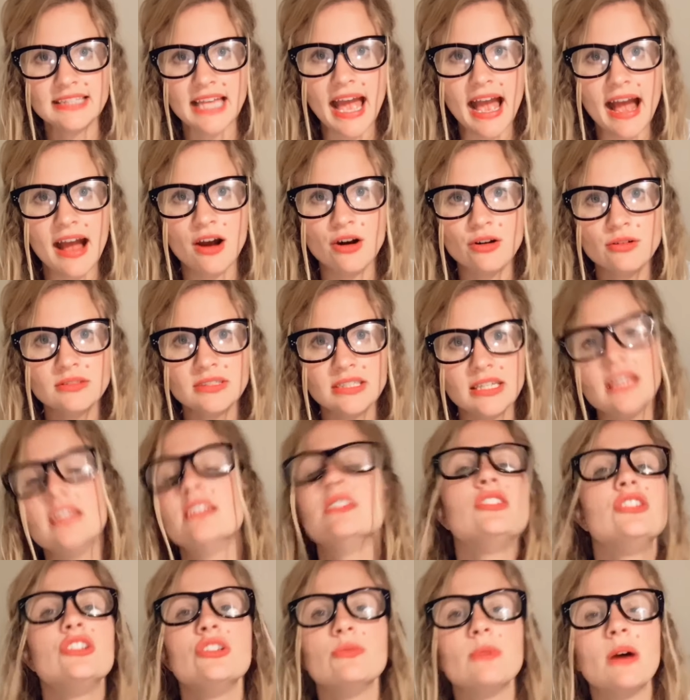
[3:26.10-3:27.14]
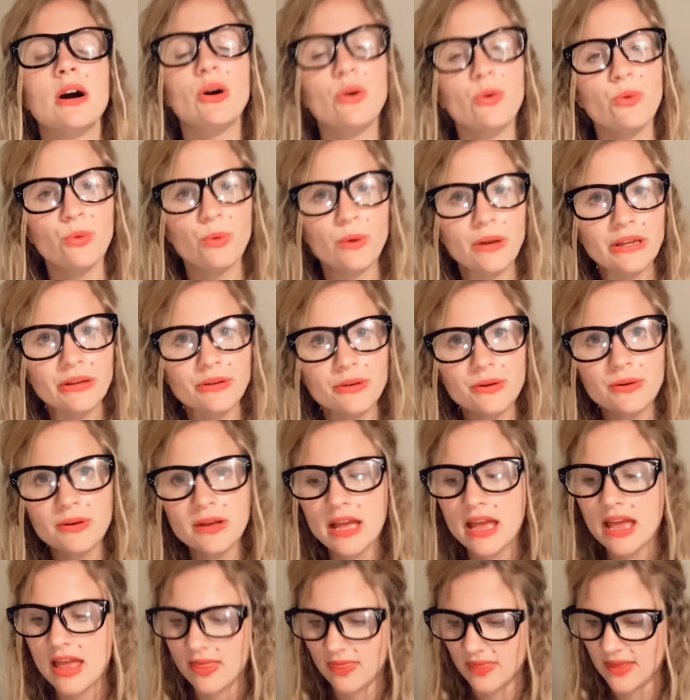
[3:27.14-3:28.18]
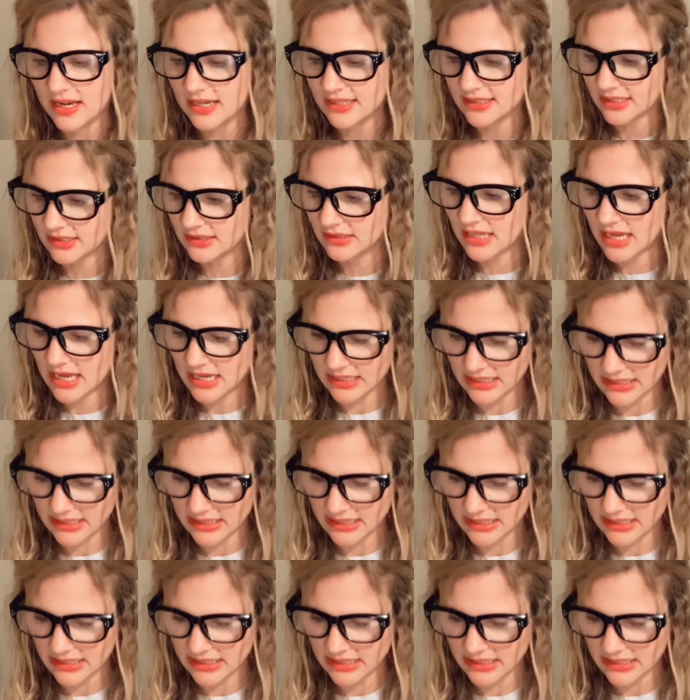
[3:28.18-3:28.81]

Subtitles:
out into an oil, then it's a lot